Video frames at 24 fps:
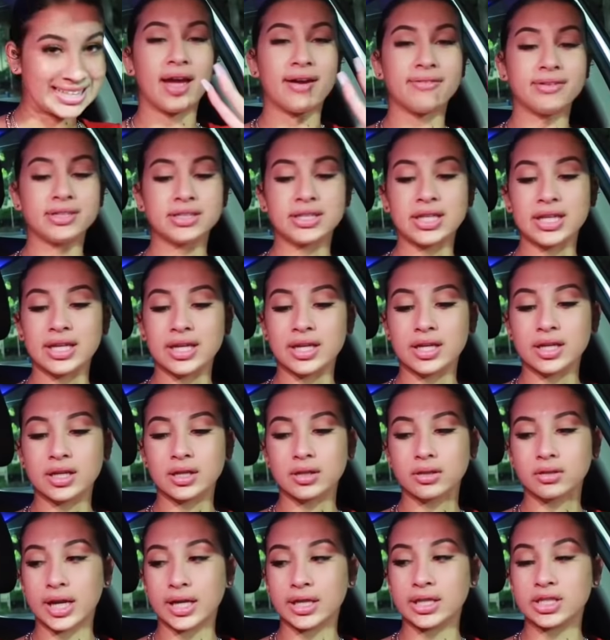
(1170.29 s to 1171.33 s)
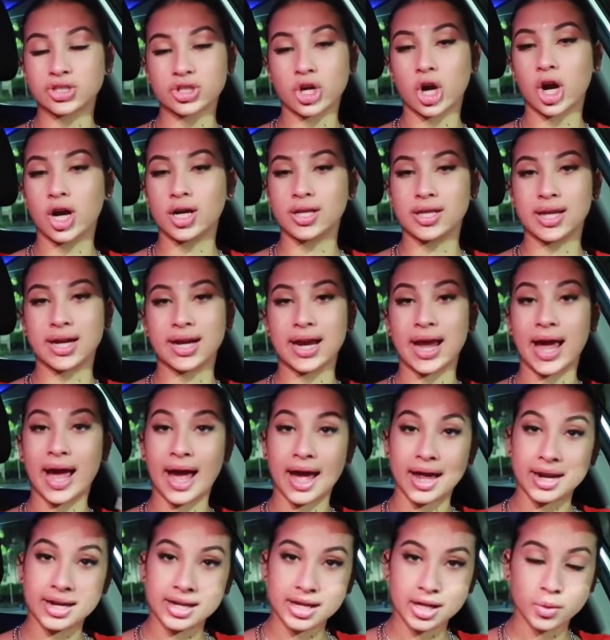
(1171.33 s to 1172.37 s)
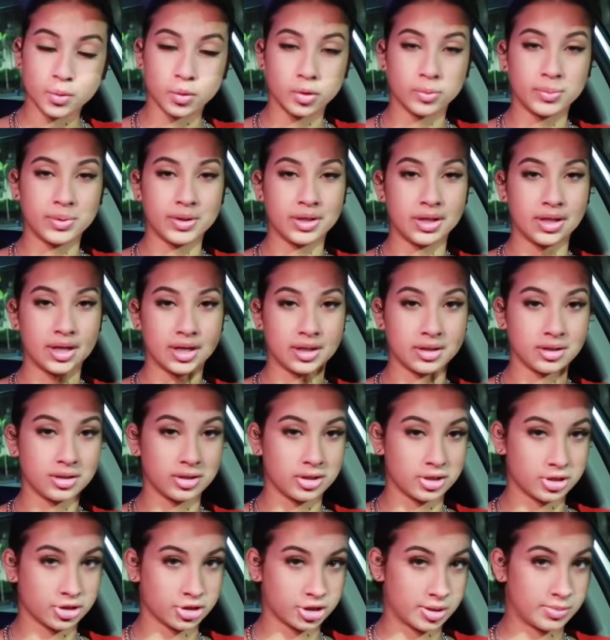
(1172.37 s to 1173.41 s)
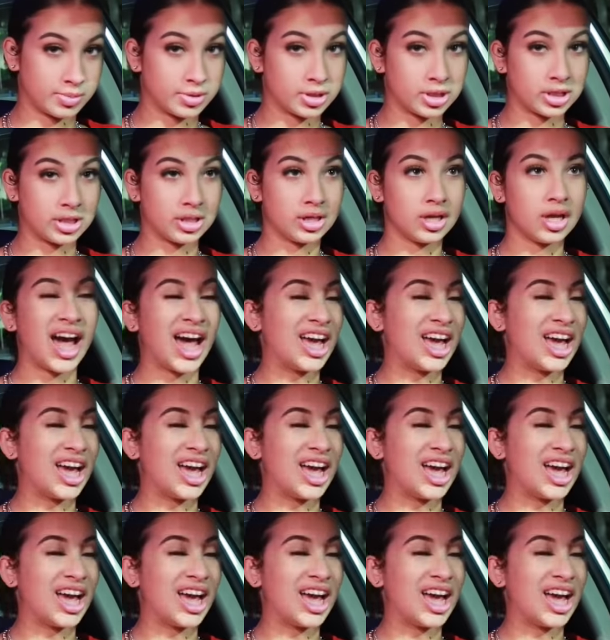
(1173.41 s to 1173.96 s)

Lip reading: Everything in this car that I added will be in the description.